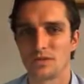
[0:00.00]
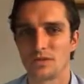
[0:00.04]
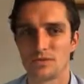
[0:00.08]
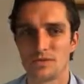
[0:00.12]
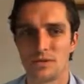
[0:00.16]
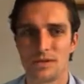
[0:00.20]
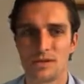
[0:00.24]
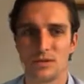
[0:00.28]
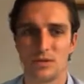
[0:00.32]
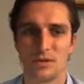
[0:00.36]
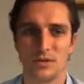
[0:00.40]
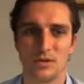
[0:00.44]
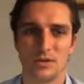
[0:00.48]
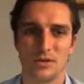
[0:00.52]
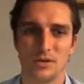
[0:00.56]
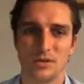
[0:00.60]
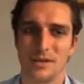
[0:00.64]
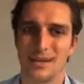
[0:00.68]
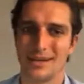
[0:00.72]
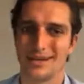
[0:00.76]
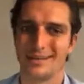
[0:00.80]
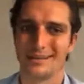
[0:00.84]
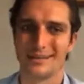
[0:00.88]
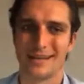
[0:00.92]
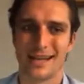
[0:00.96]
Street who are
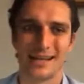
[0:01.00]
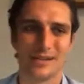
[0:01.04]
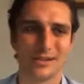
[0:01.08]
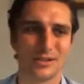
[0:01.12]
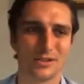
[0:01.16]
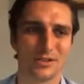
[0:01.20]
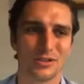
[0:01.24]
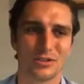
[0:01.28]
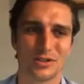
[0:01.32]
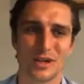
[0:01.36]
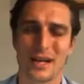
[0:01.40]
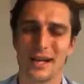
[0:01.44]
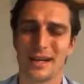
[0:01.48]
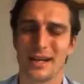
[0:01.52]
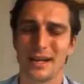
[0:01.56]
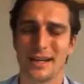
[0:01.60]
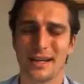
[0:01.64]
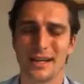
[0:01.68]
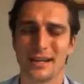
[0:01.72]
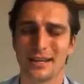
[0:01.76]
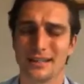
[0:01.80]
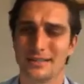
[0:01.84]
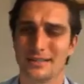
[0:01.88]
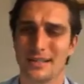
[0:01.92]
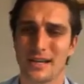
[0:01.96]
doing insider
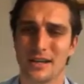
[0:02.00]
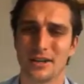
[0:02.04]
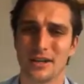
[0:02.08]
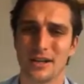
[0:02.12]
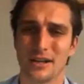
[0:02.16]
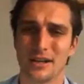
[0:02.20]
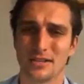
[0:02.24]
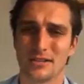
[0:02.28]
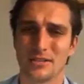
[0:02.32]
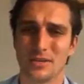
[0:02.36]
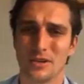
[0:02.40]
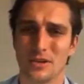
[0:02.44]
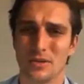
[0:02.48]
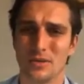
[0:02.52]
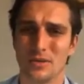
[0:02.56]
trading, et cetera. So